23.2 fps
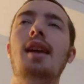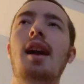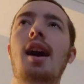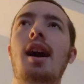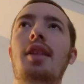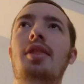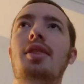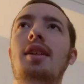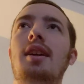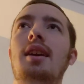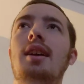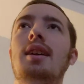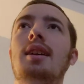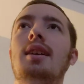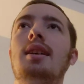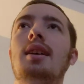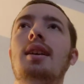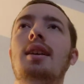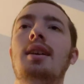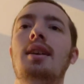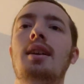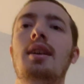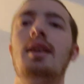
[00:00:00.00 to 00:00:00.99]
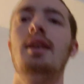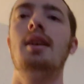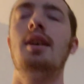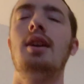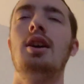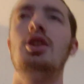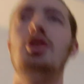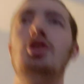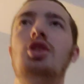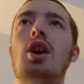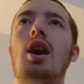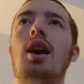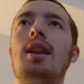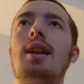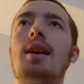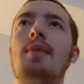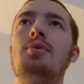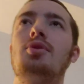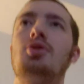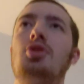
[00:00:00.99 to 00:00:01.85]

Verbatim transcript: I think John M.